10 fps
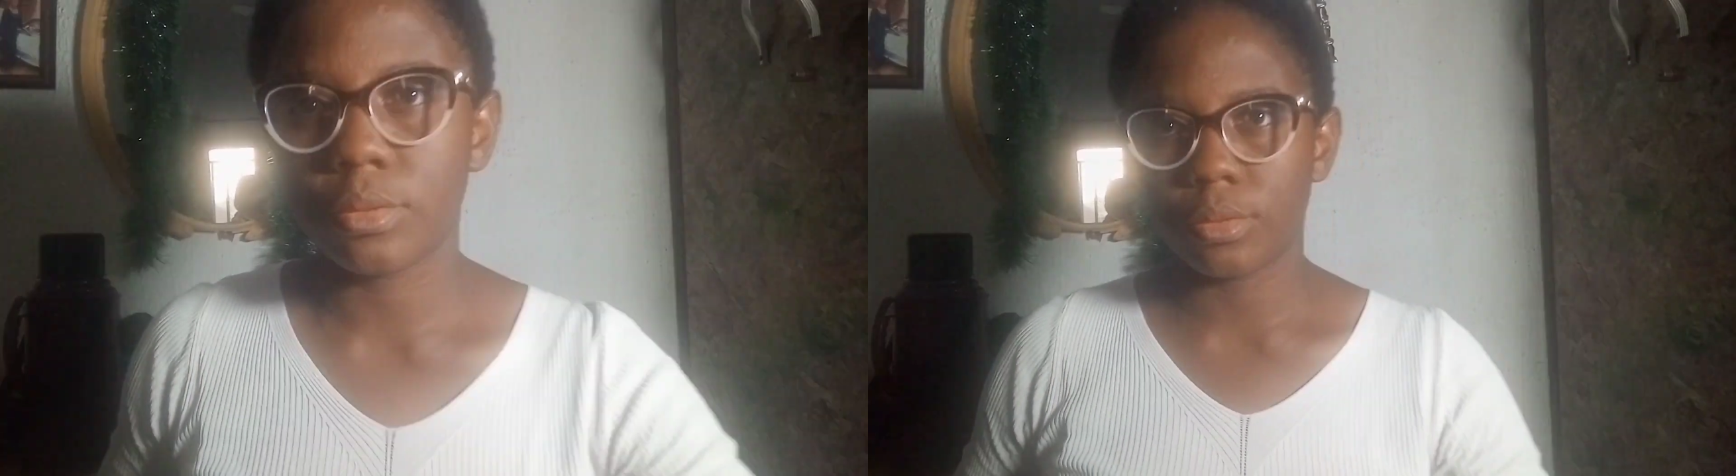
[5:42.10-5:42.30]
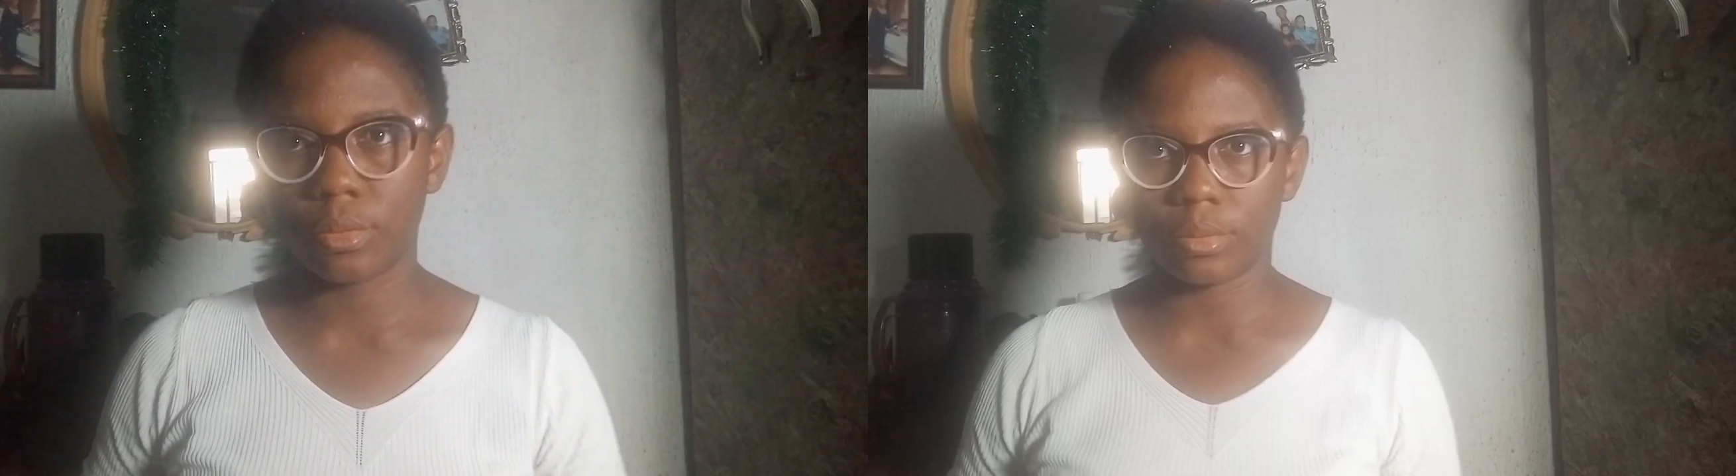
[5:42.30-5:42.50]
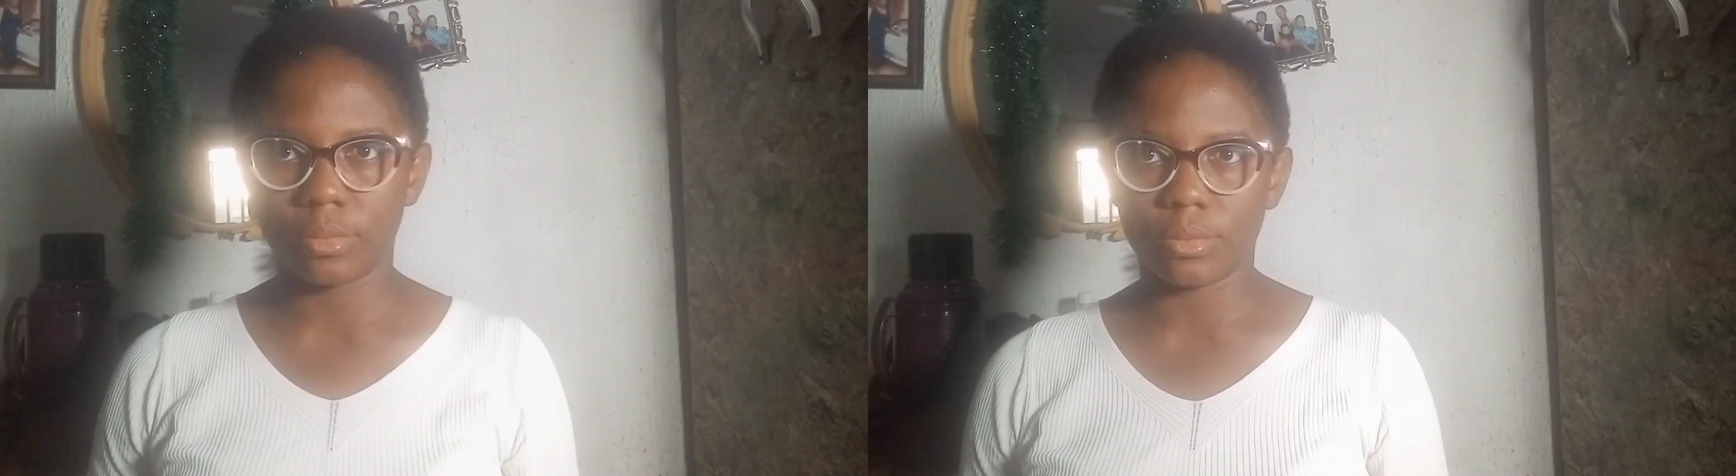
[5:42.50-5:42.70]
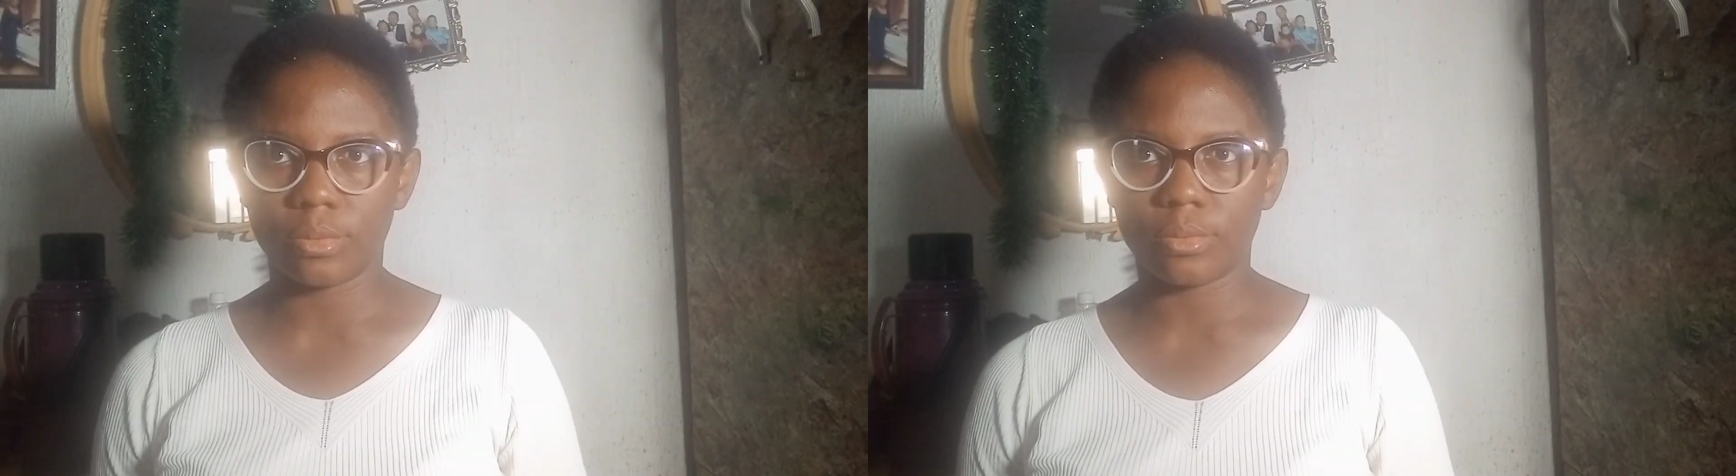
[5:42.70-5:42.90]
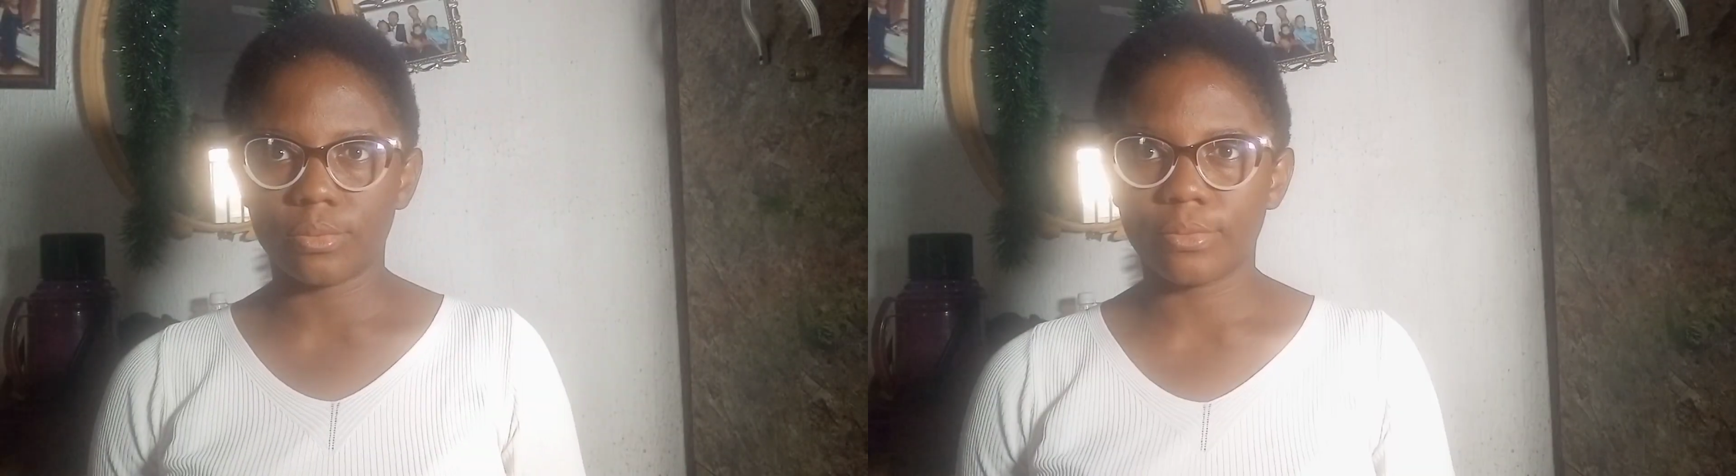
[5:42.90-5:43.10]
I will be
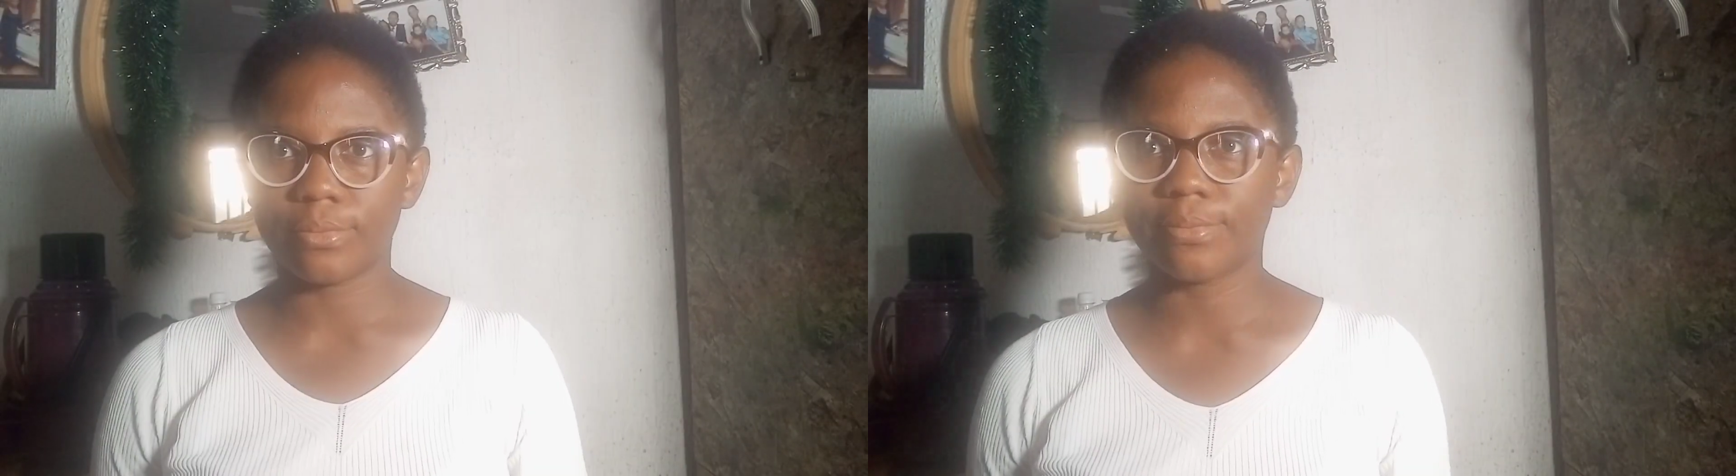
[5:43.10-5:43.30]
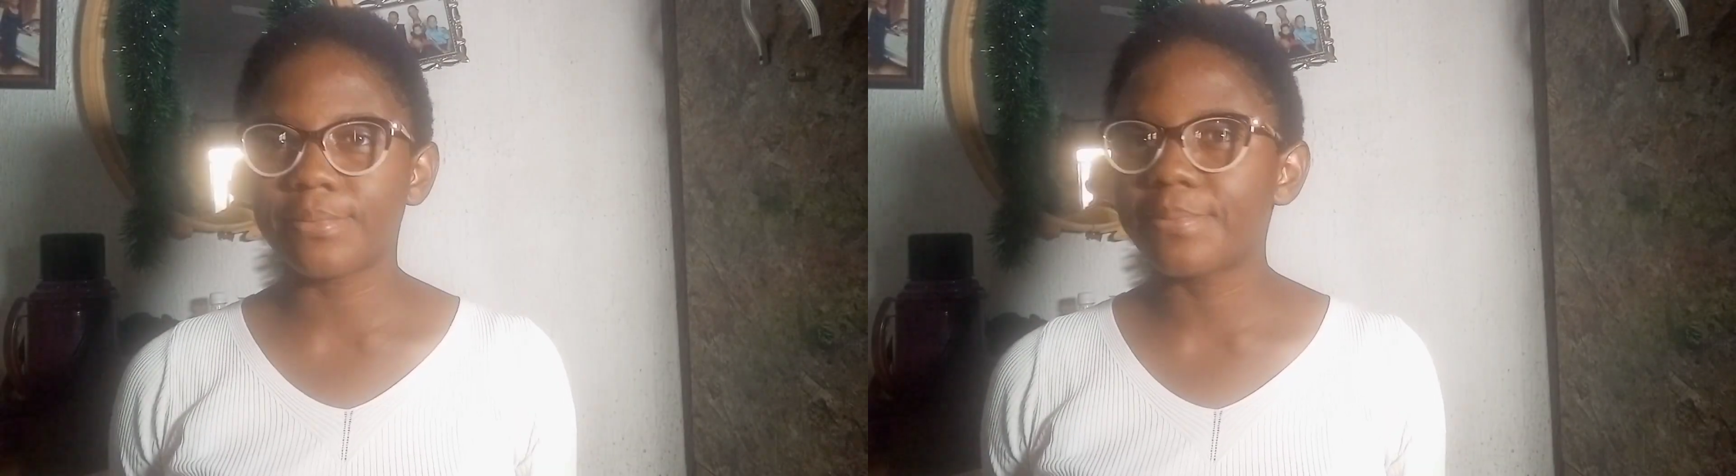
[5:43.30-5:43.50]
filming.